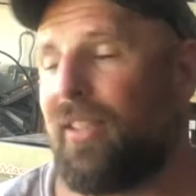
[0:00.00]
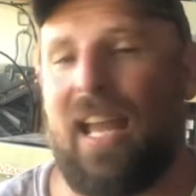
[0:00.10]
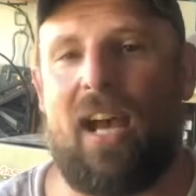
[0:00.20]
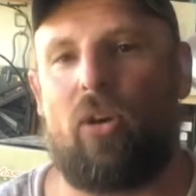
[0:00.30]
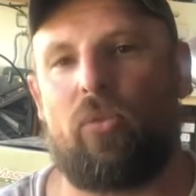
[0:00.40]

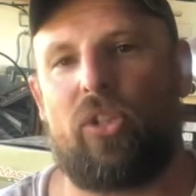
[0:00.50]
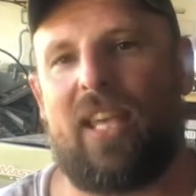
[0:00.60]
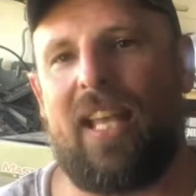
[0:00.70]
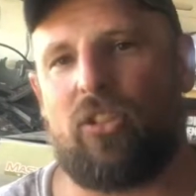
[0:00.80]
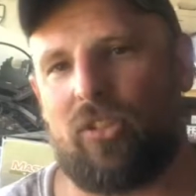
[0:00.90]
Now, you
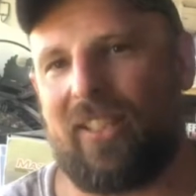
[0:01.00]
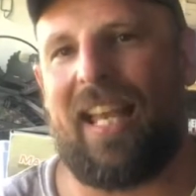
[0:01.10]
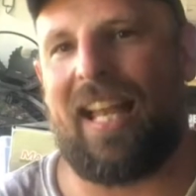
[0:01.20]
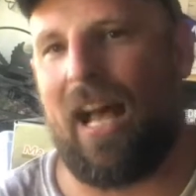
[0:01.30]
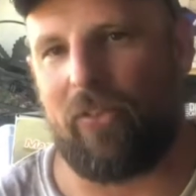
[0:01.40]
can't just
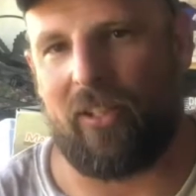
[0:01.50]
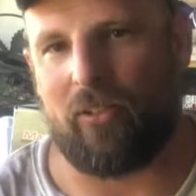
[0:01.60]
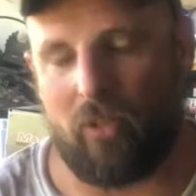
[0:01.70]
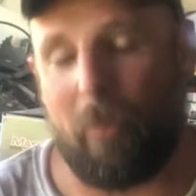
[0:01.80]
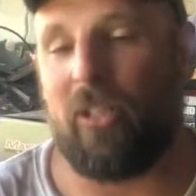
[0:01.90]
get out there,
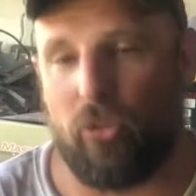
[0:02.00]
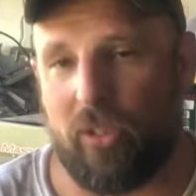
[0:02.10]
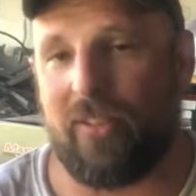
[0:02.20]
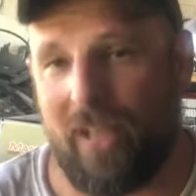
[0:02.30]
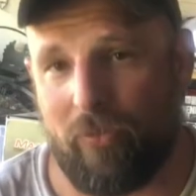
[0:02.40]
you
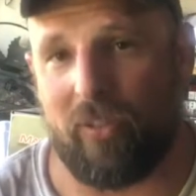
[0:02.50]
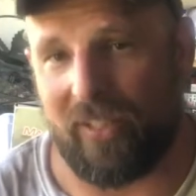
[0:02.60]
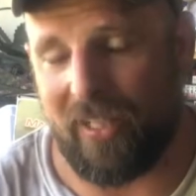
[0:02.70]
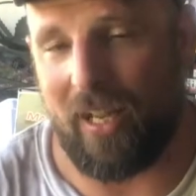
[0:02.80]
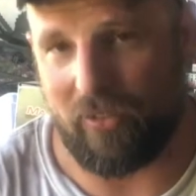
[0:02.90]
could definitely
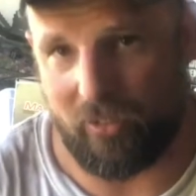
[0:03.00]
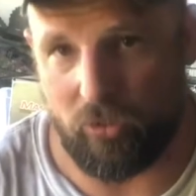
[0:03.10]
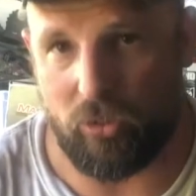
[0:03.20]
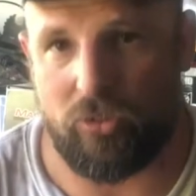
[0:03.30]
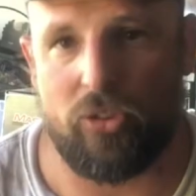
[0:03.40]
get out there and
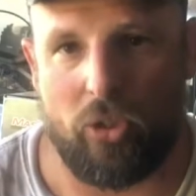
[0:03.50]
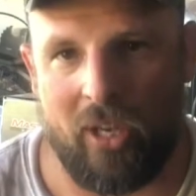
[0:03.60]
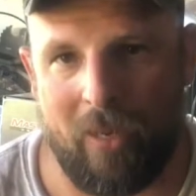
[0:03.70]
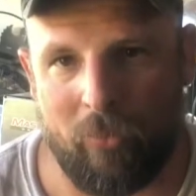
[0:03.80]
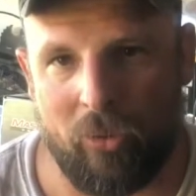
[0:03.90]
just start
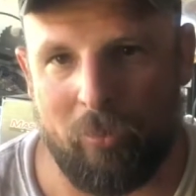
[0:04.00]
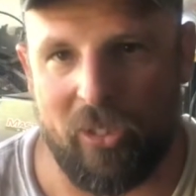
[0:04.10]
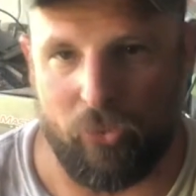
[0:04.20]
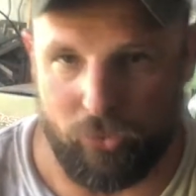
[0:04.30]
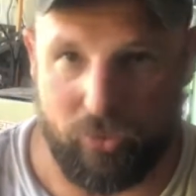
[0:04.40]
hammering
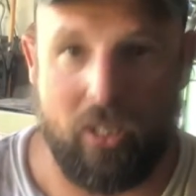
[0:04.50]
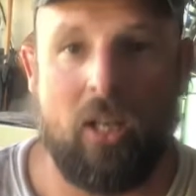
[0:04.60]
beers.